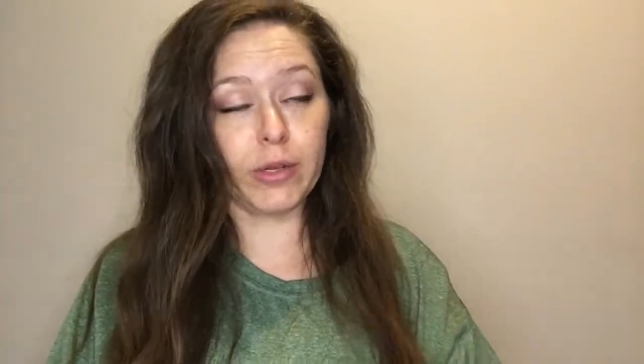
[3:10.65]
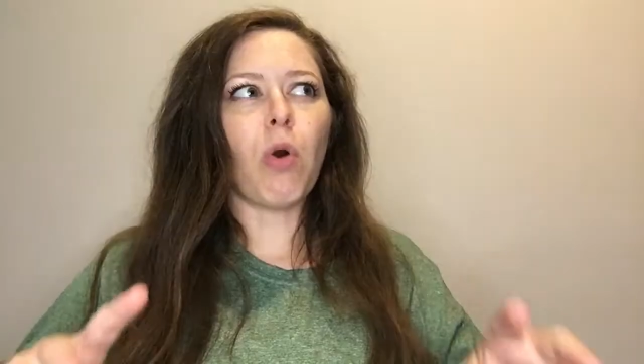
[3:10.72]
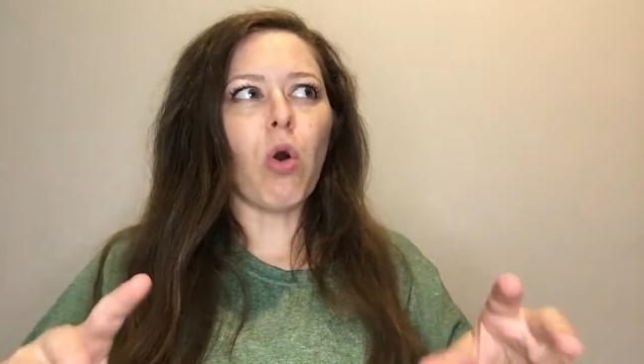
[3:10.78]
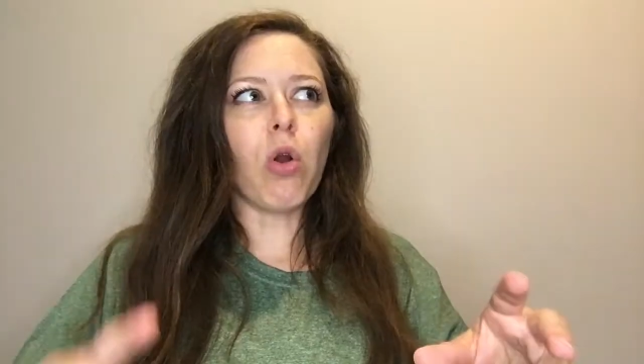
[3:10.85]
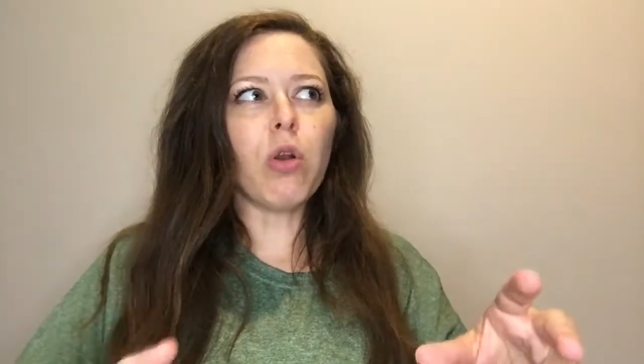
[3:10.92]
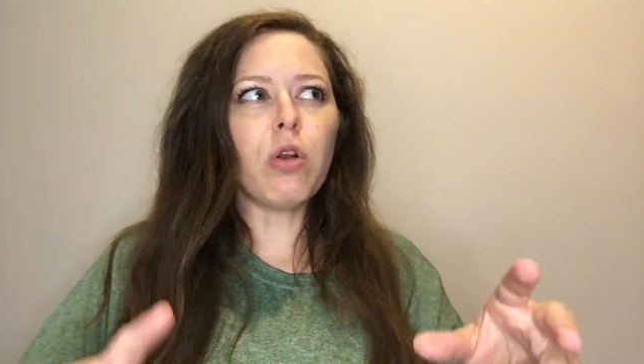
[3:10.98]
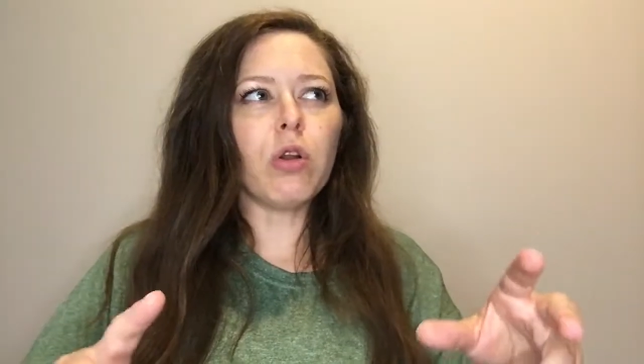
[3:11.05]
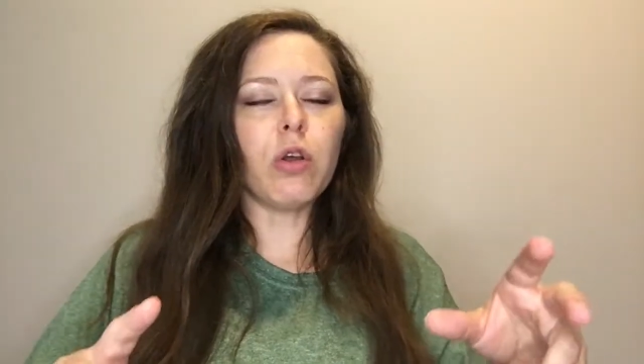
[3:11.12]

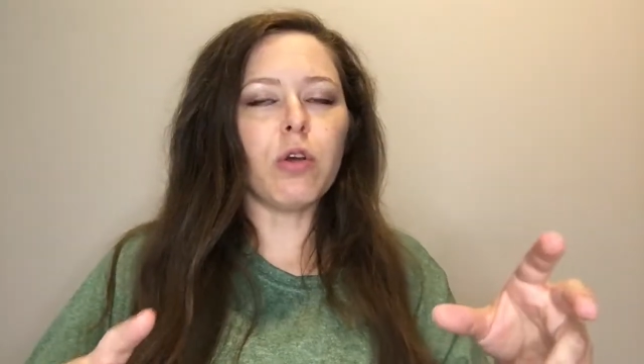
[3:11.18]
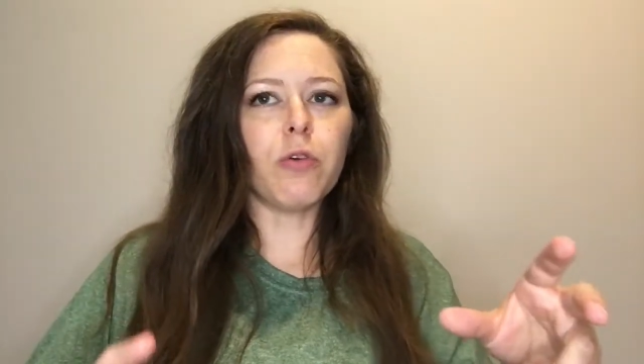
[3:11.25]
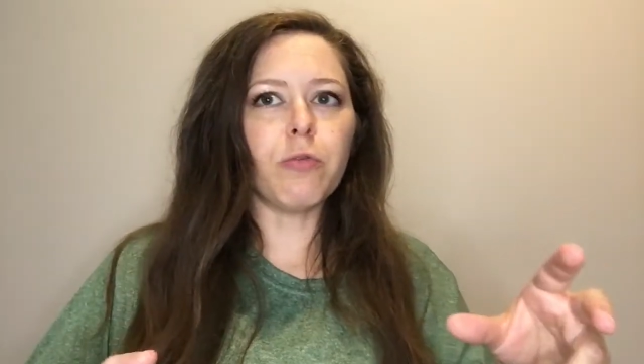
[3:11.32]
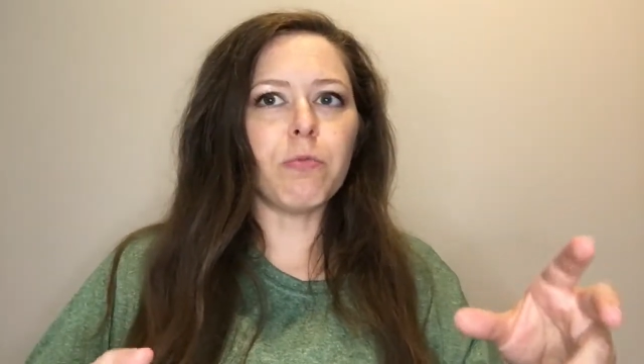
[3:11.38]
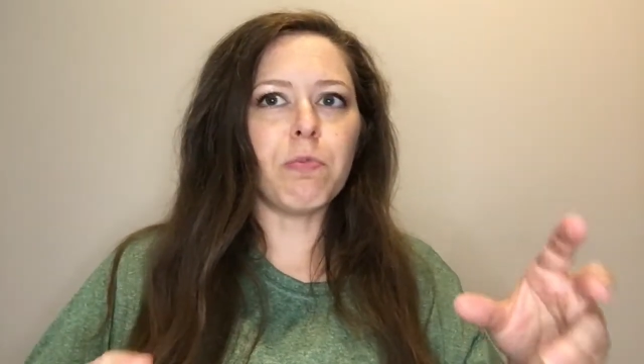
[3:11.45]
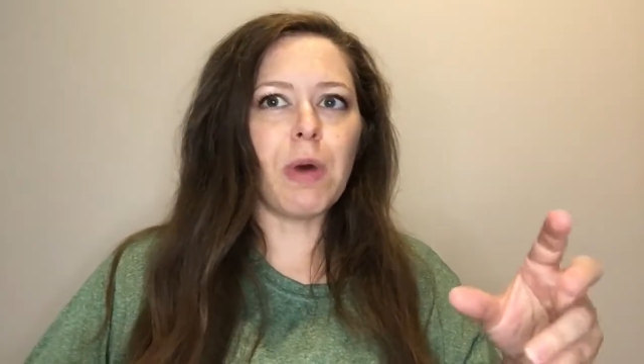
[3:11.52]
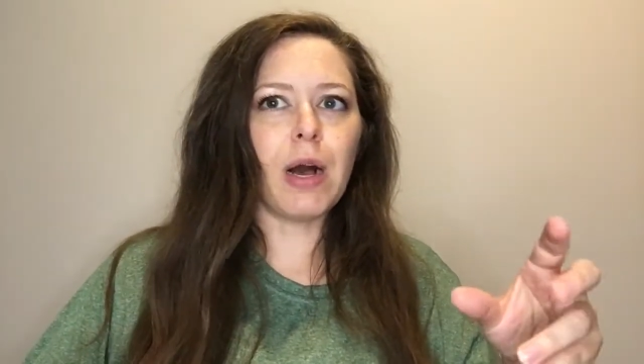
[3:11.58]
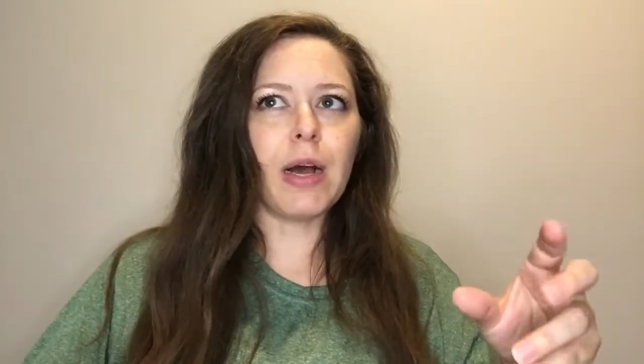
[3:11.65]
Part of
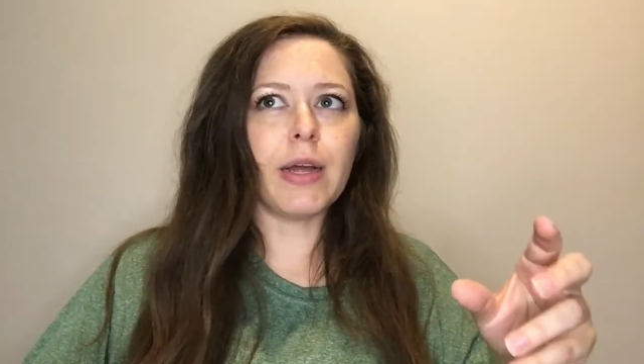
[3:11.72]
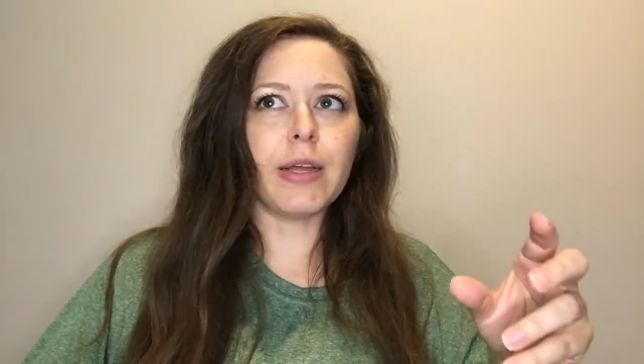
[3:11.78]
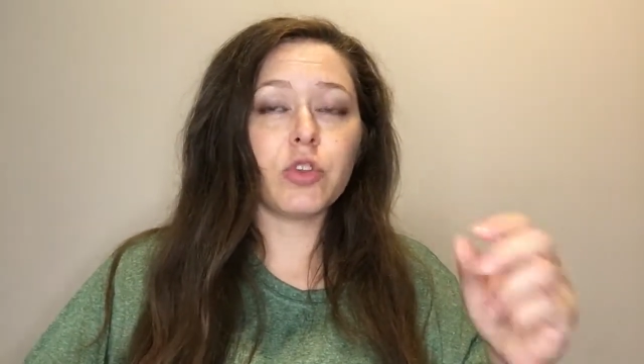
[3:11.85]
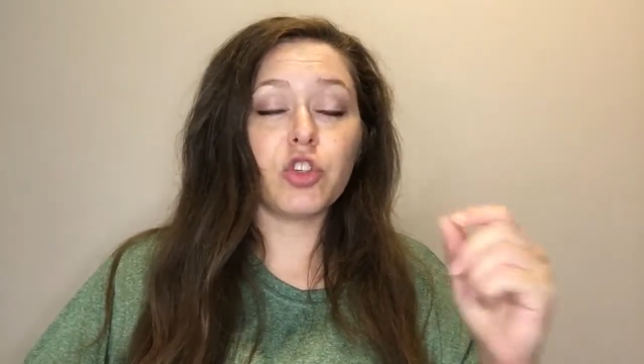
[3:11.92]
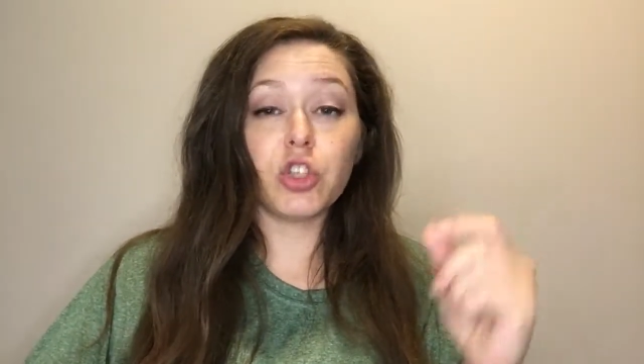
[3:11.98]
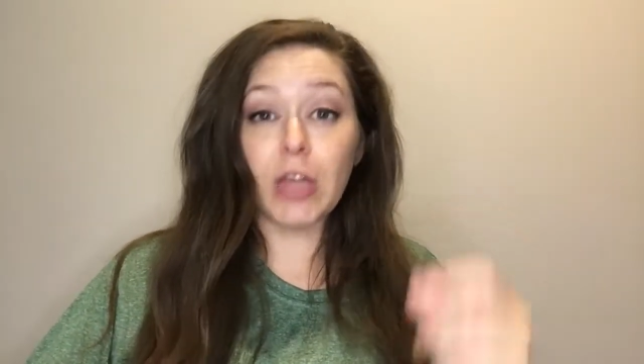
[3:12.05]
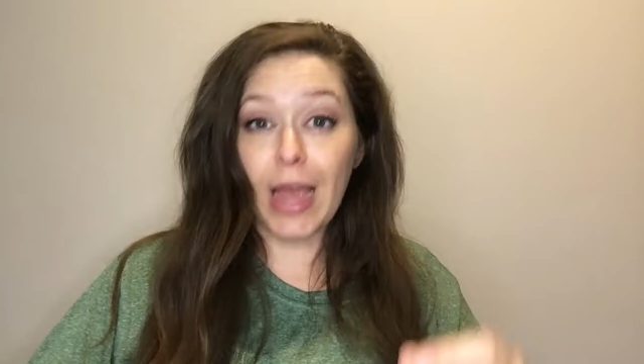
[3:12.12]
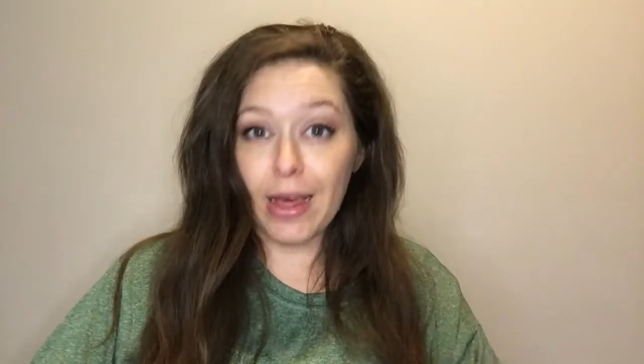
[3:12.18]
my
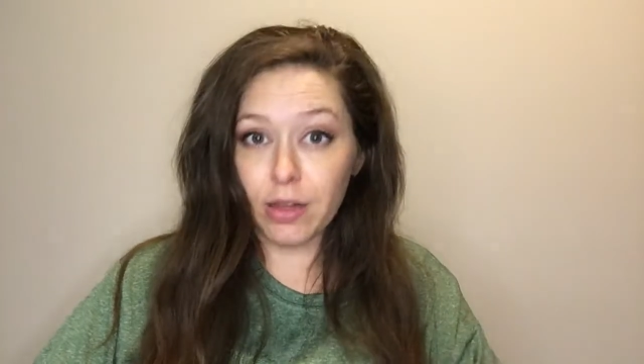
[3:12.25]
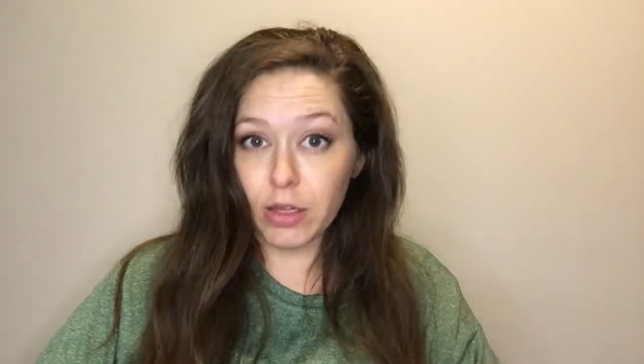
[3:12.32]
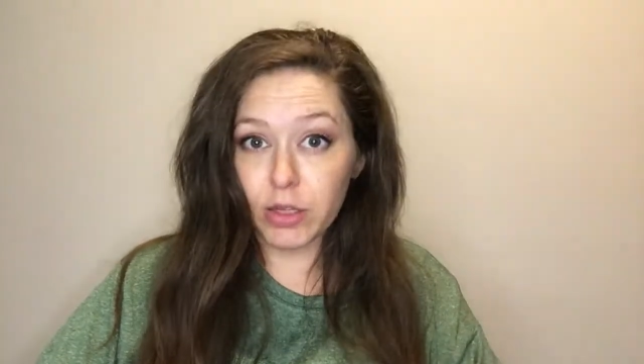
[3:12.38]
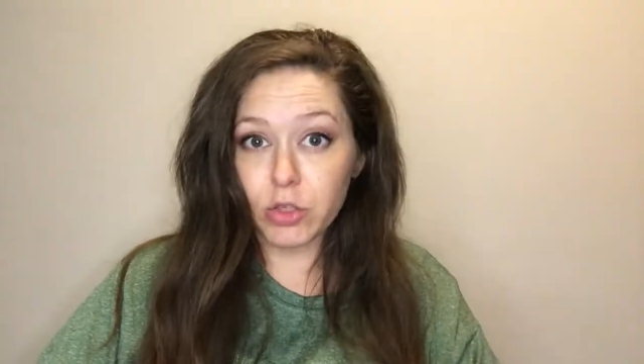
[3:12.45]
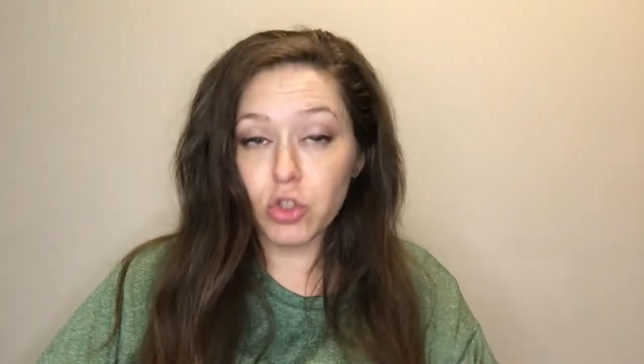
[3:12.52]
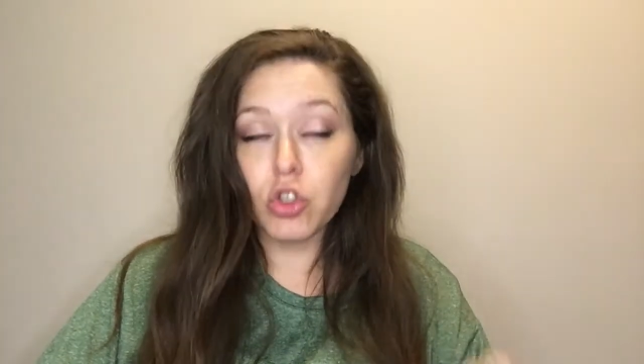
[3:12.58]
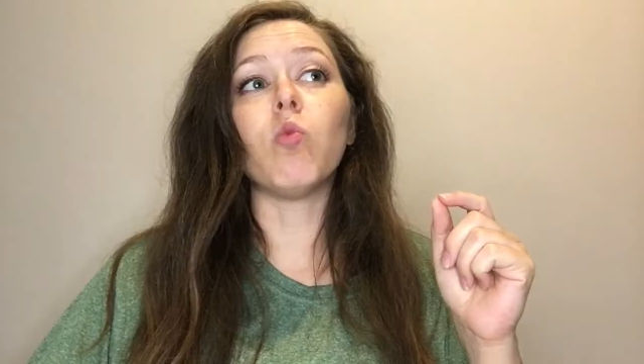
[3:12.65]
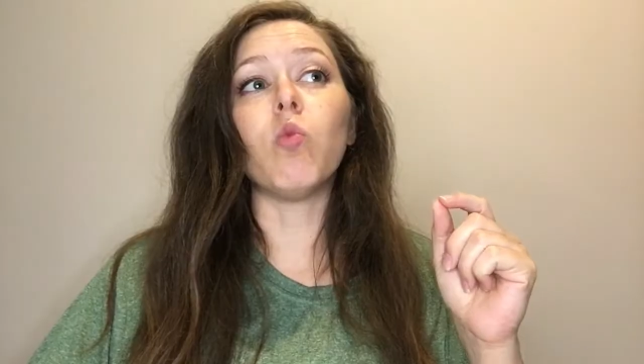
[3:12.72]

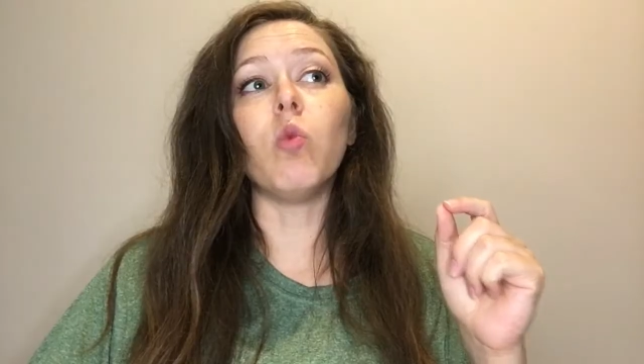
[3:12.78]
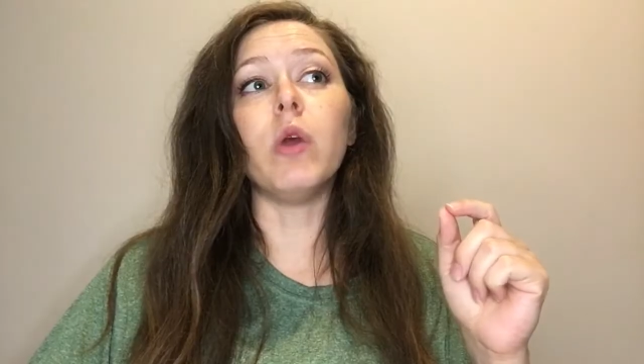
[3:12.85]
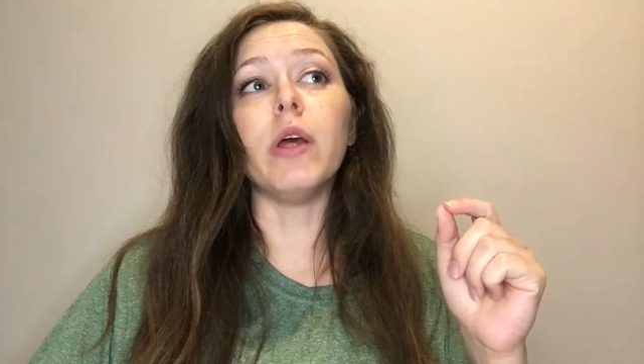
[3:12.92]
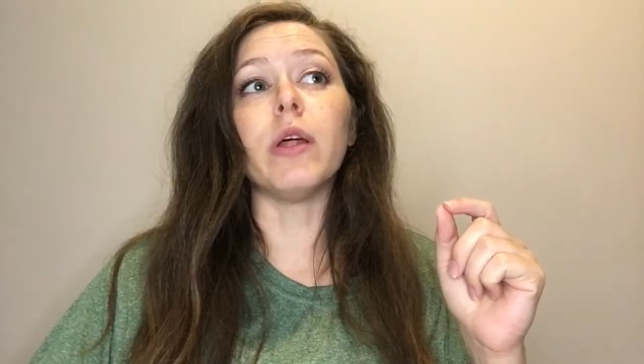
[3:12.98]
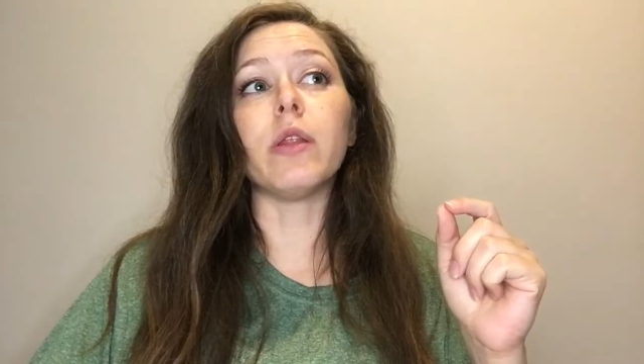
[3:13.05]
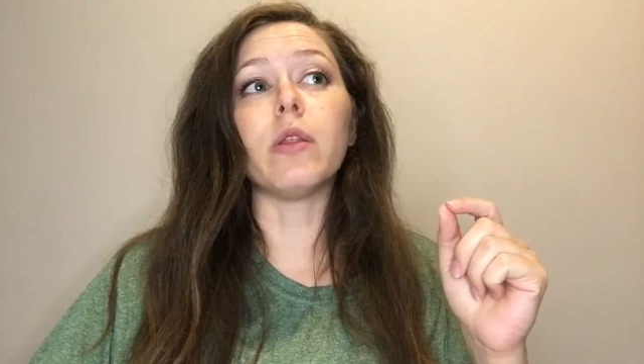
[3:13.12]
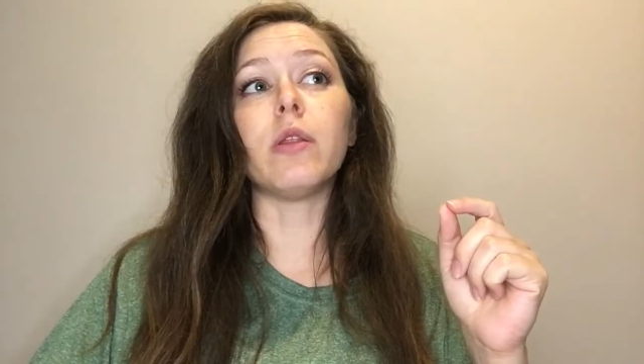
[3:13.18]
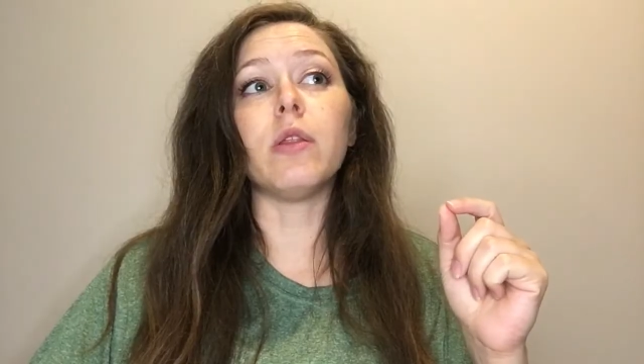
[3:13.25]
challenge
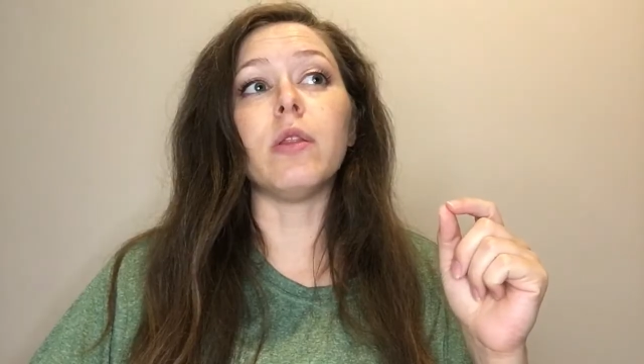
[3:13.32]
with